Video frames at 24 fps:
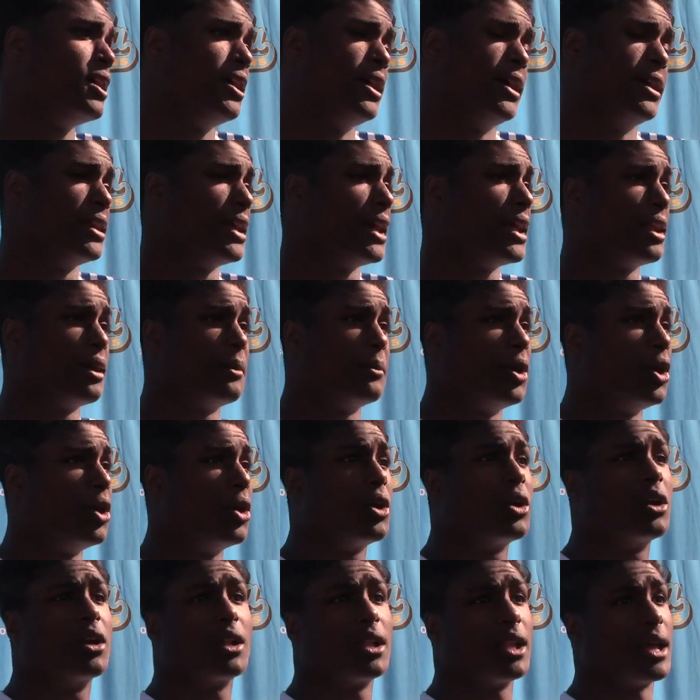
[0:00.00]
And now that I'm
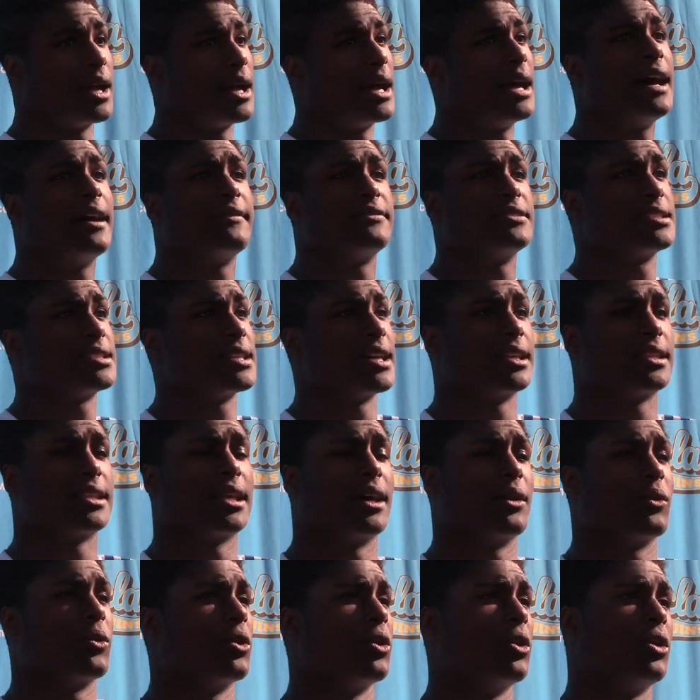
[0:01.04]
older, like I have to take
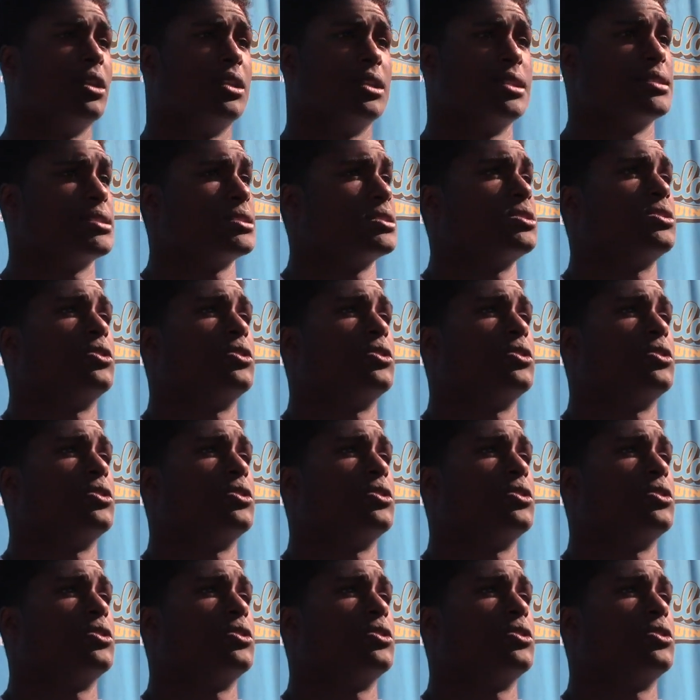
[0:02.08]
that role as